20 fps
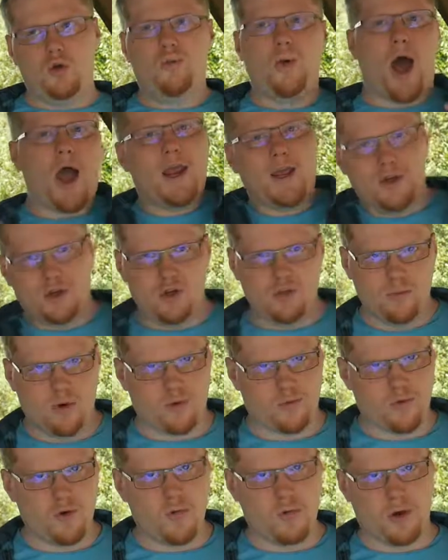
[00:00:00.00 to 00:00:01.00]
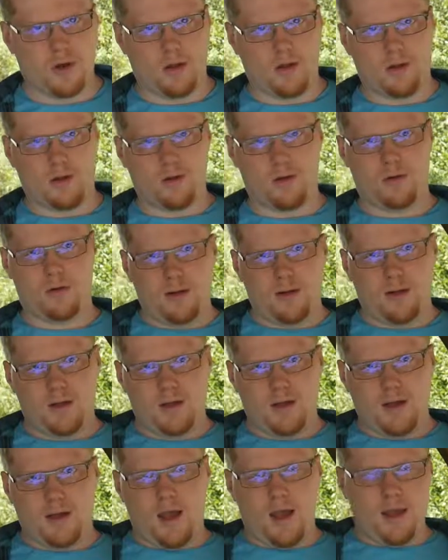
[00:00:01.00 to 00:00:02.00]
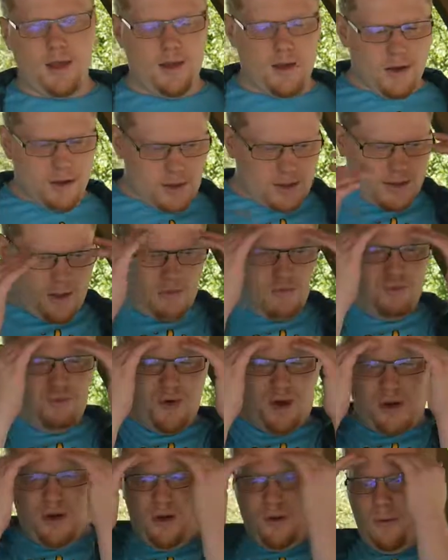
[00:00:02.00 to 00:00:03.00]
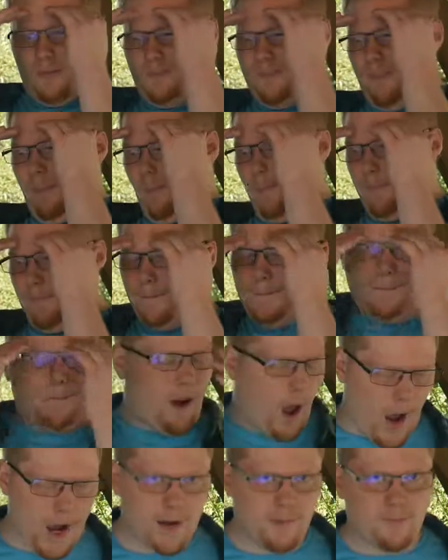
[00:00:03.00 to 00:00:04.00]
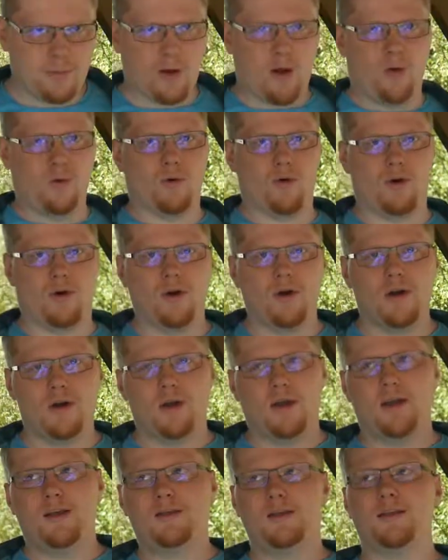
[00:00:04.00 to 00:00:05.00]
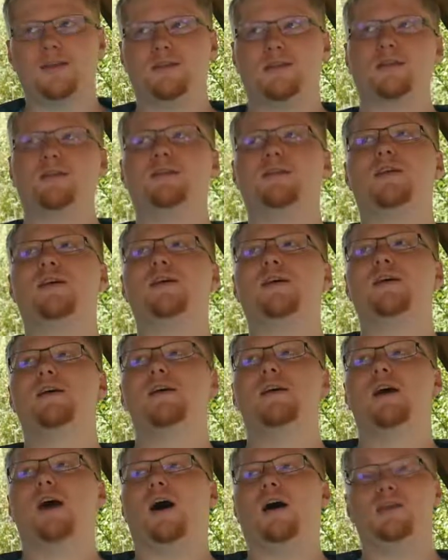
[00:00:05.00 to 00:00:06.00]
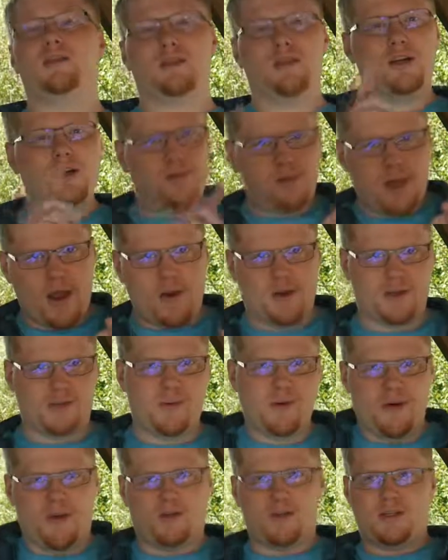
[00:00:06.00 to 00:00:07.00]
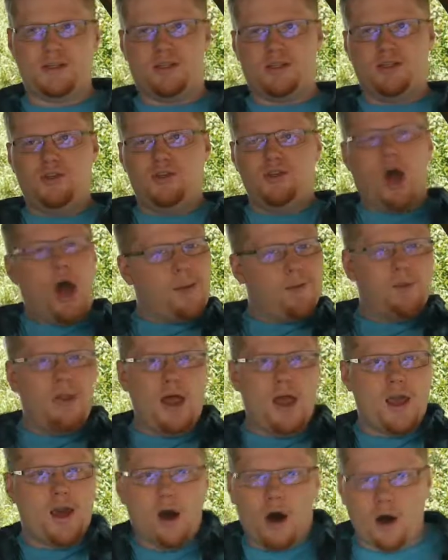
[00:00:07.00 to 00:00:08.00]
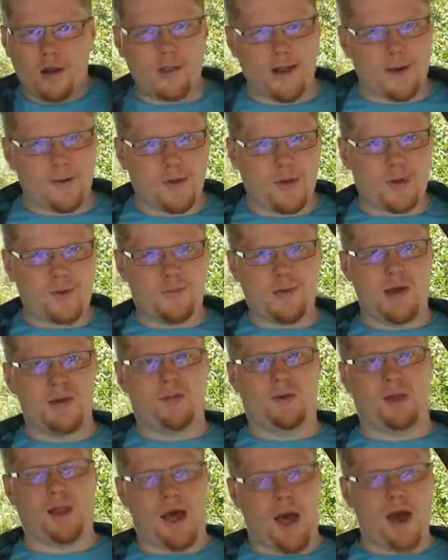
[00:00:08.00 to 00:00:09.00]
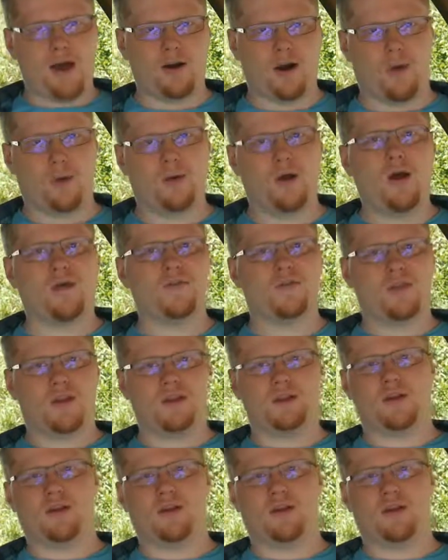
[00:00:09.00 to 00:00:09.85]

buy into more rubies. And here's the real mind blower: is this is a single player experience. You're not playing online with other people at all. We covered this